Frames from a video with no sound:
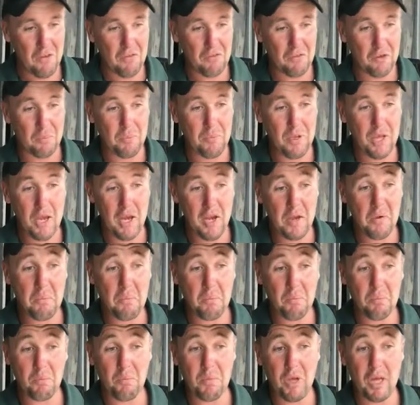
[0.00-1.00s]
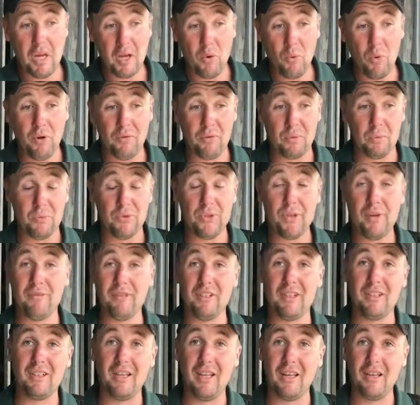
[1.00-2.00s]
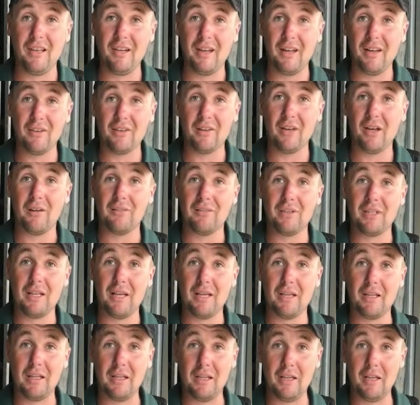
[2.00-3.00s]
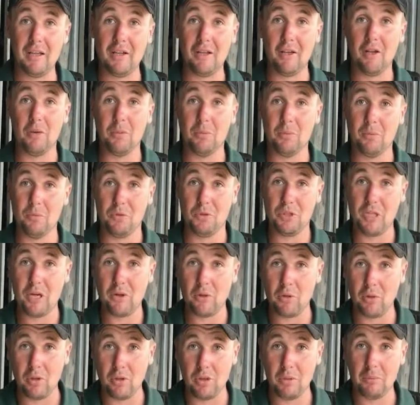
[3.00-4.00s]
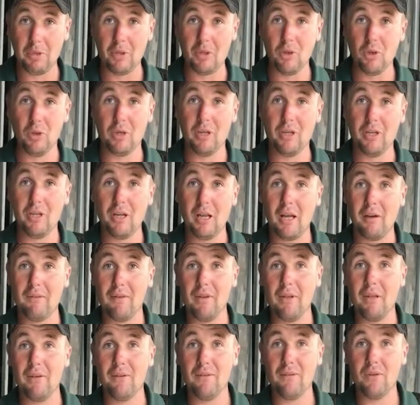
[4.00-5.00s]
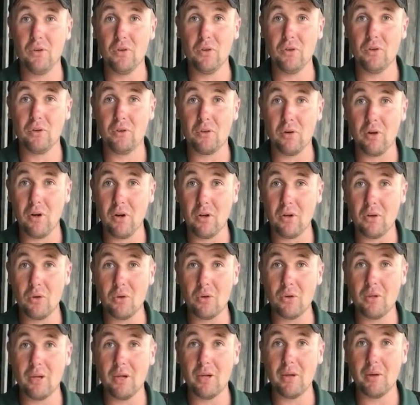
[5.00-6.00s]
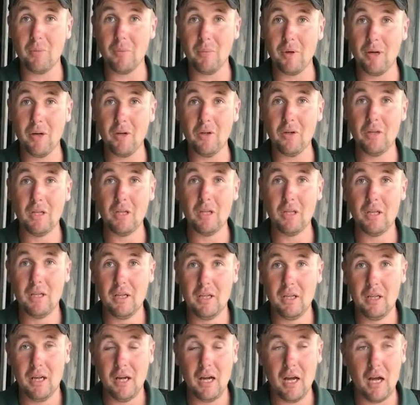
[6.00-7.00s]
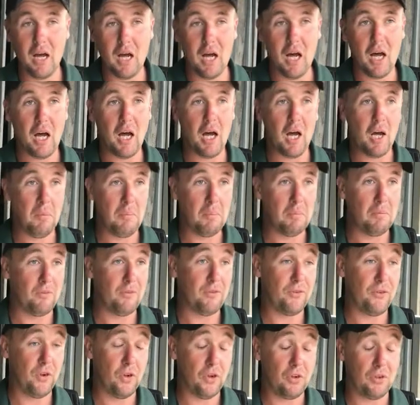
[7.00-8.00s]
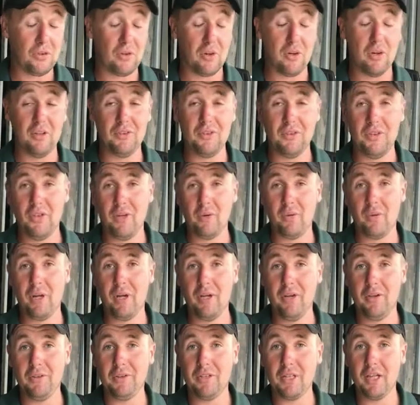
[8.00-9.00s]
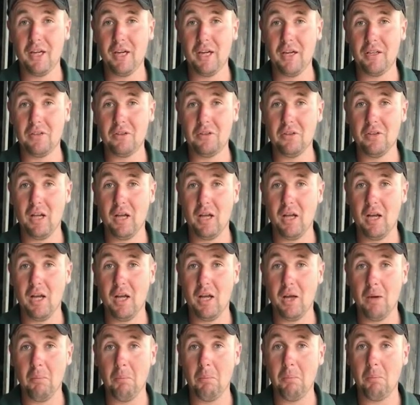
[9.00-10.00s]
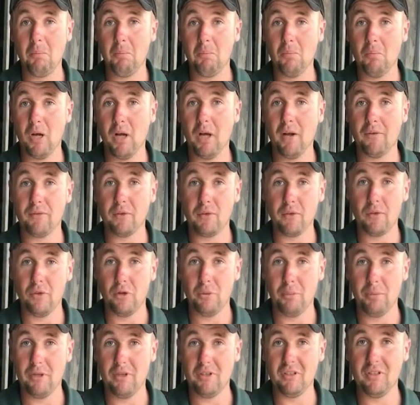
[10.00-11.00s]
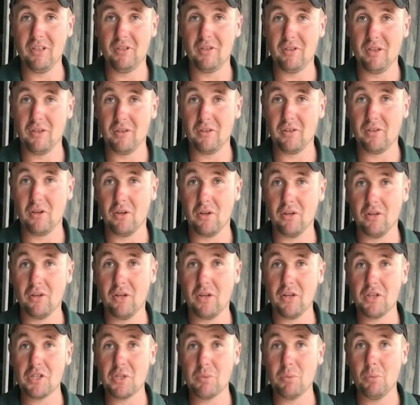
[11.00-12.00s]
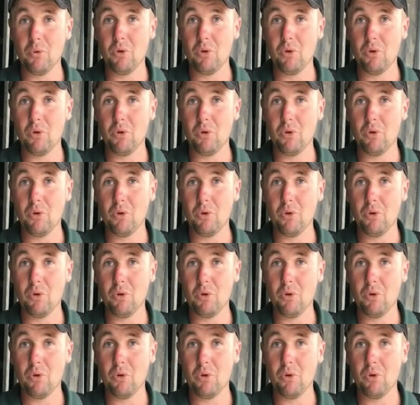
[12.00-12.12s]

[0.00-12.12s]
From there, anywhere from 7 to 10 days after getting here, they'll generally be looking at having their first ride, all going well. First rides in the round yard, after a little bit of desensitisation